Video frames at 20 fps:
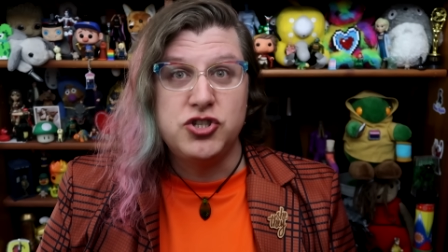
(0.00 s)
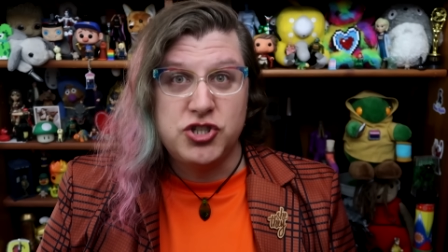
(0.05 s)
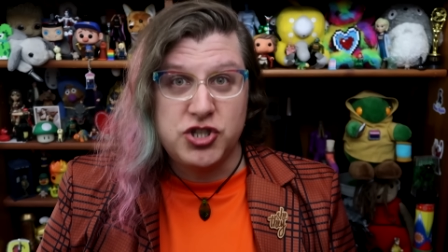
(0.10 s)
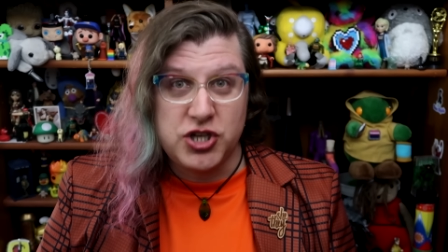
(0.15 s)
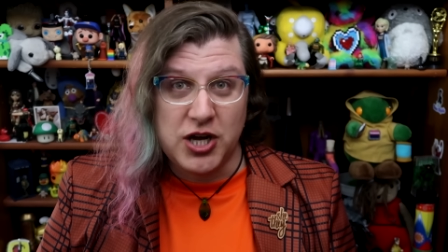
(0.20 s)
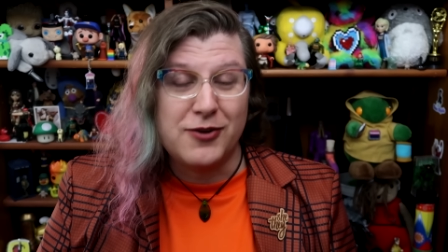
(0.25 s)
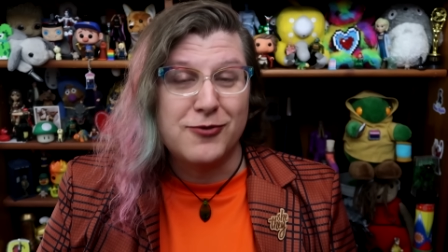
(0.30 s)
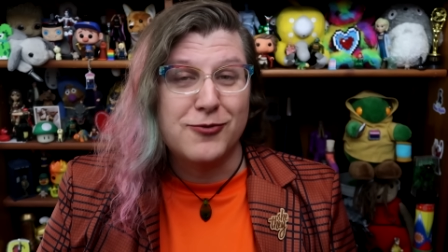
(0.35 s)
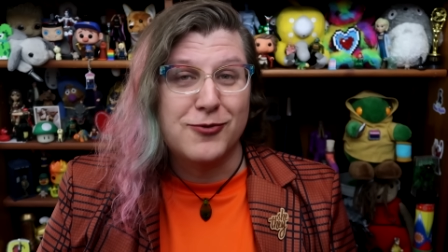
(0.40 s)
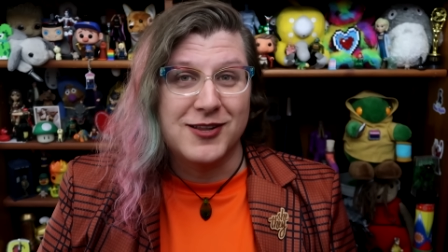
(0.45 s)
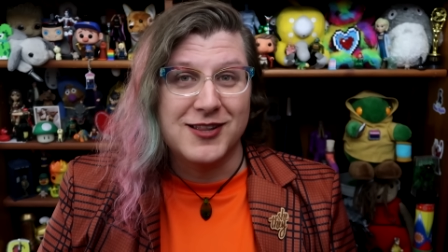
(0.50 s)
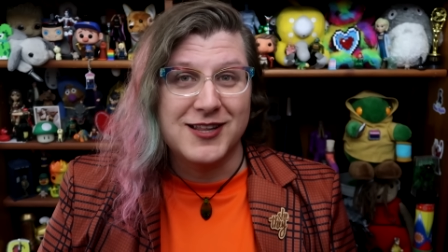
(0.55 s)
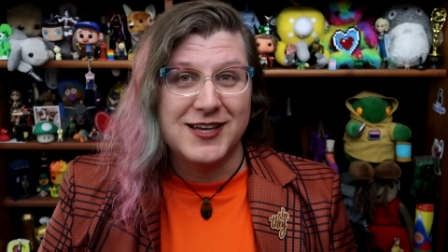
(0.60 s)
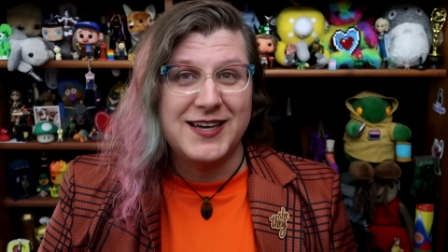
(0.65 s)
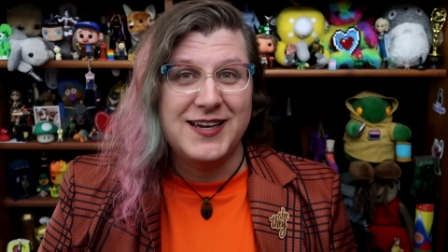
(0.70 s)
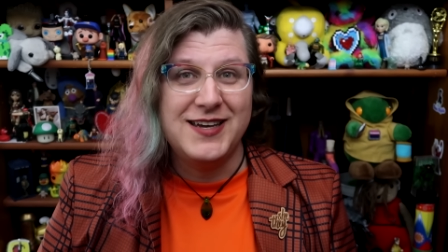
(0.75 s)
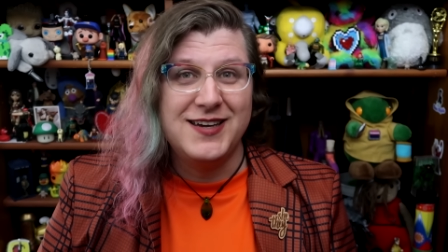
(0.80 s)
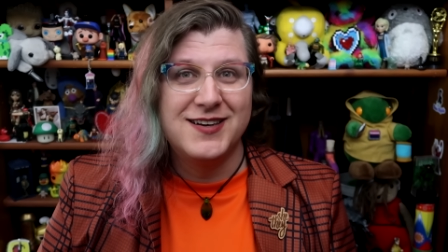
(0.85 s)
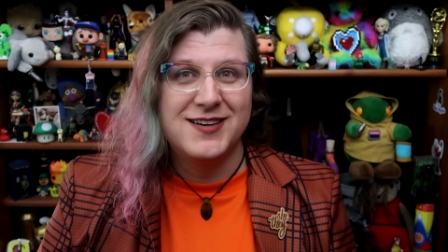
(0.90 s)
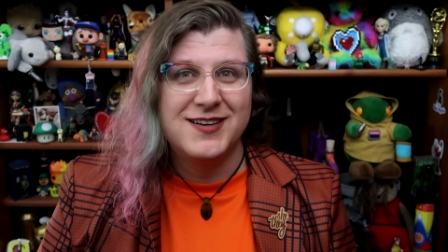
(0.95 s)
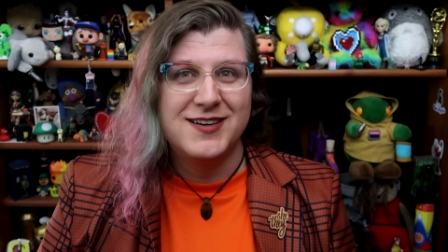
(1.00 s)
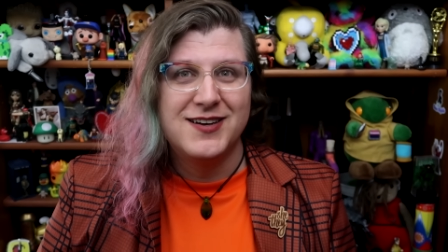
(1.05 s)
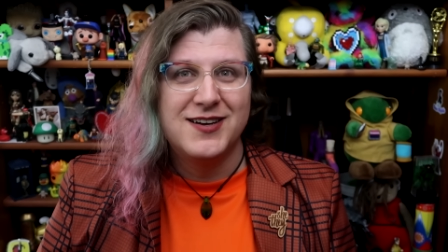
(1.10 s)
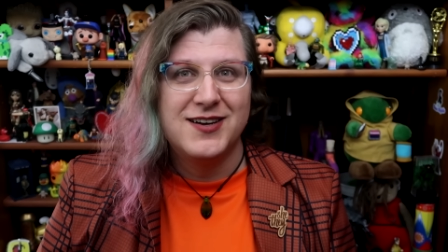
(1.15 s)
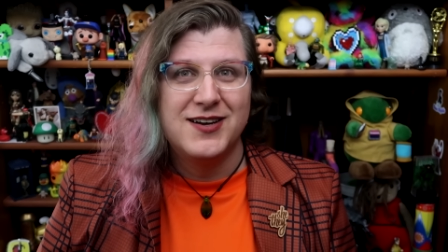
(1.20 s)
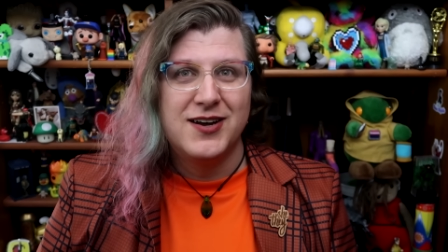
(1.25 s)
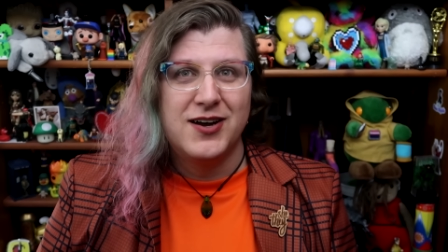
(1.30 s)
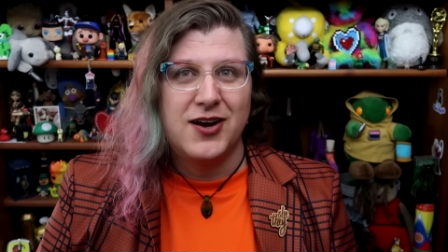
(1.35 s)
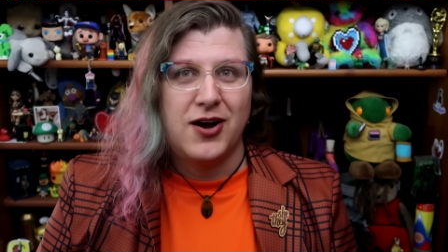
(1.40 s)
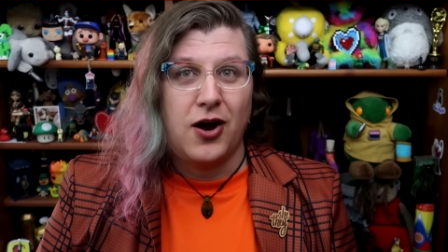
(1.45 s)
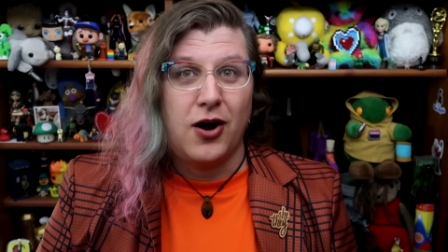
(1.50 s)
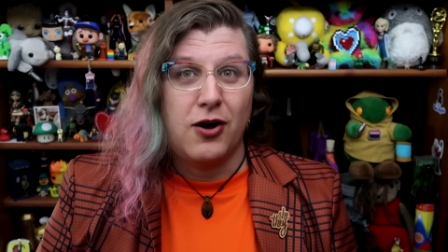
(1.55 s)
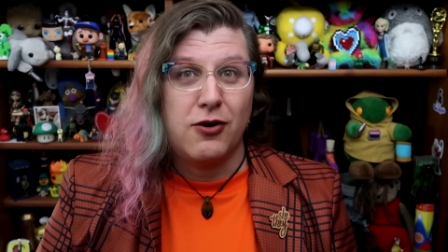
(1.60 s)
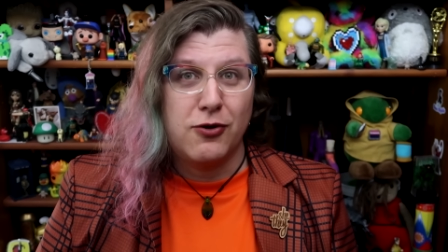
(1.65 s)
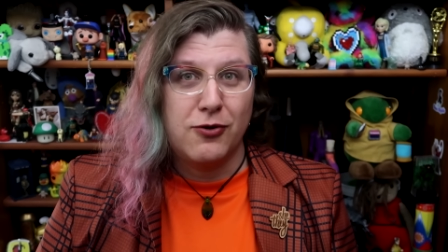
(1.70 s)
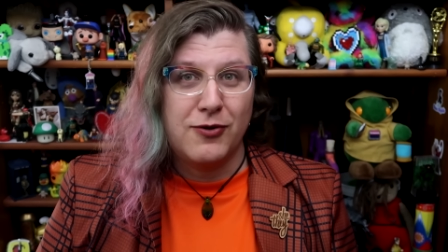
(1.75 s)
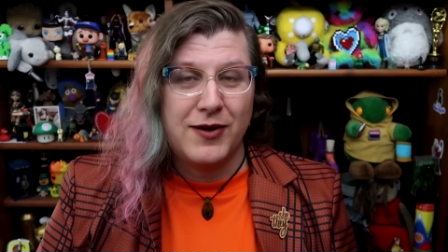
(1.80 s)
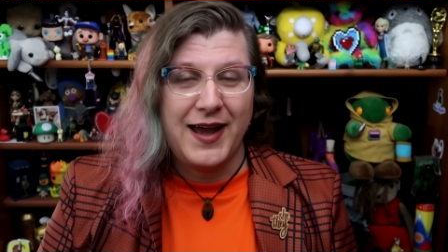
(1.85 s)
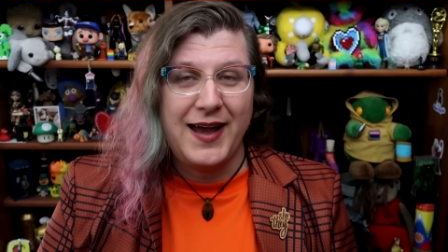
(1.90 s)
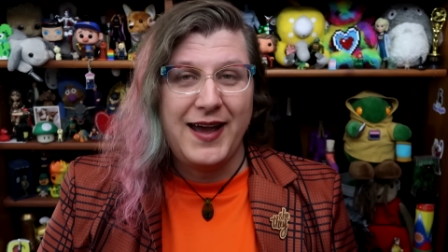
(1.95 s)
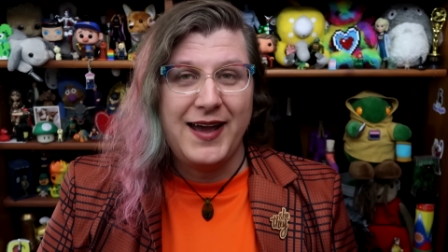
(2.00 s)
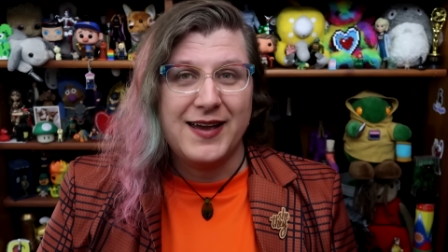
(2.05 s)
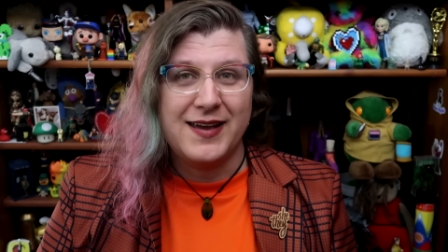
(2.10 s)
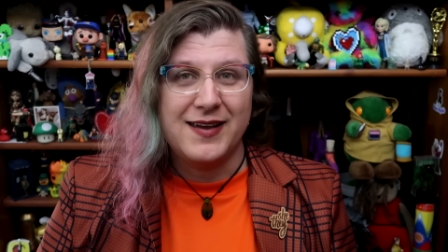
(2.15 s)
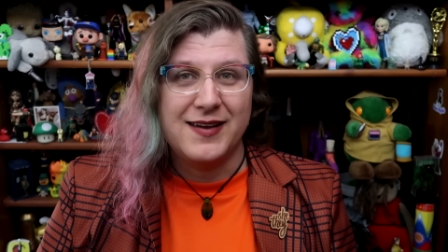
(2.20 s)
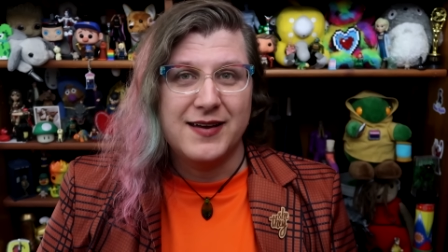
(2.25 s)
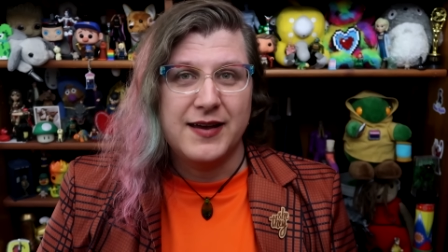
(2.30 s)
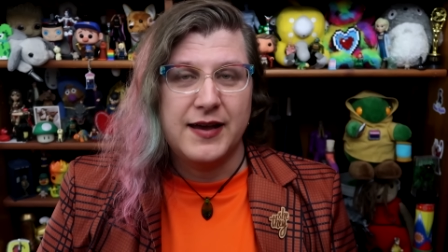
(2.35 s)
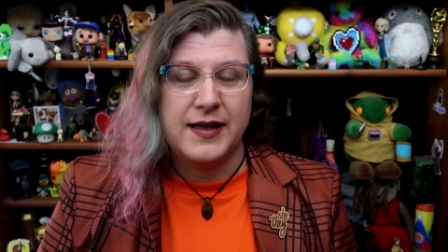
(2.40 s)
generally are okay.